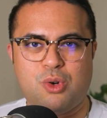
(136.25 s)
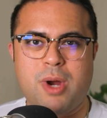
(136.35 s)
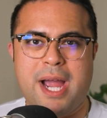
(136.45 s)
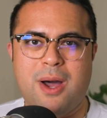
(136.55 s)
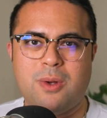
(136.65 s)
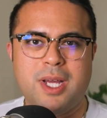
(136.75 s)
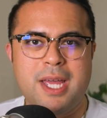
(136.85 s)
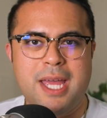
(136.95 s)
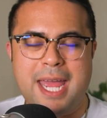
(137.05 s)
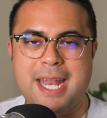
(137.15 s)
crowd
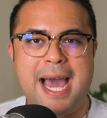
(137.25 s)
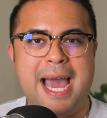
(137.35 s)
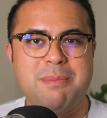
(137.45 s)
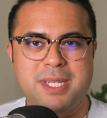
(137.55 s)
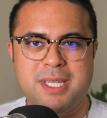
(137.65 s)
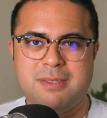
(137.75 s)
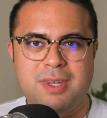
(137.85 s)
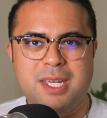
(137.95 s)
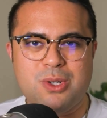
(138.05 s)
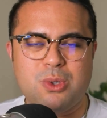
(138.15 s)
and hype to this
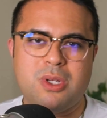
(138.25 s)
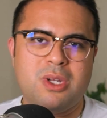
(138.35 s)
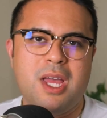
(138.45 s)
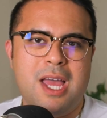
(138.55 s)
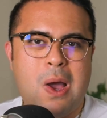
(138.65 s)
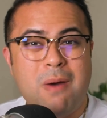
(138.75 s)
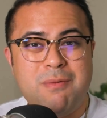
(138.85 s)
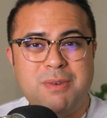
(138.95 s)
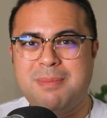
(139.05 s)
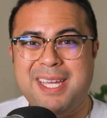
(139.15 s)
vehicle.
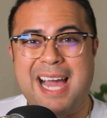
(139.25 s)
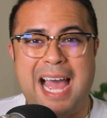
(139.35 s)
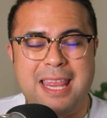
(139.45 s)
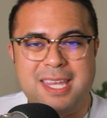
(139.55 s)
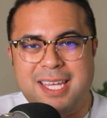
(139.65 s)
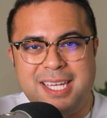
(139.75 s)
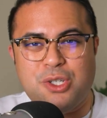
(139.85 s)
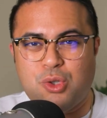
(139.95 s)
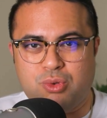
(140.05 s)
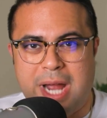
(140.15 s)
However, to me, I think
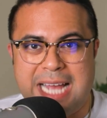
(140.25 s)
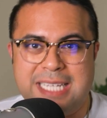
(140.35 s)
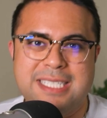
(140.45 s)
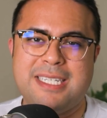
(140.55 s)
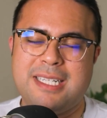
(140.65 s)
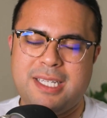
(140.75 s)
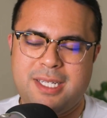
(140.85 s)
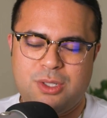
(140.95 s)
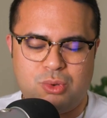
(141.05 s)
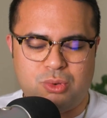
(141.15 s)
it
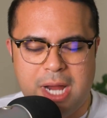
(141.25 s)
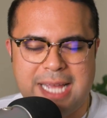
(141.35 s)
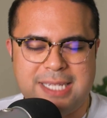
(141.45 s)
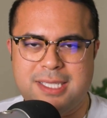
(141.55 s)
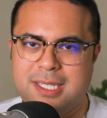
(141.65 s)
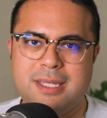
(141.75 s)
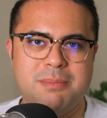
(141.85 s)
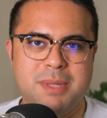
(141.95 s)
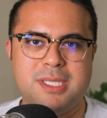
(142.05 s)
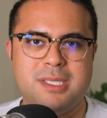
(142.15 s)
drastically
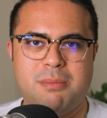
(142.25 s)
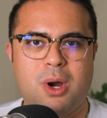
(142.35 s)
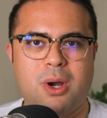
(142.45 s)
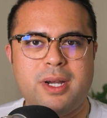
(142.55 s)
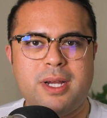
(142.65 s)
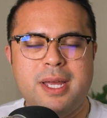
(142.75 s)
misses the mark.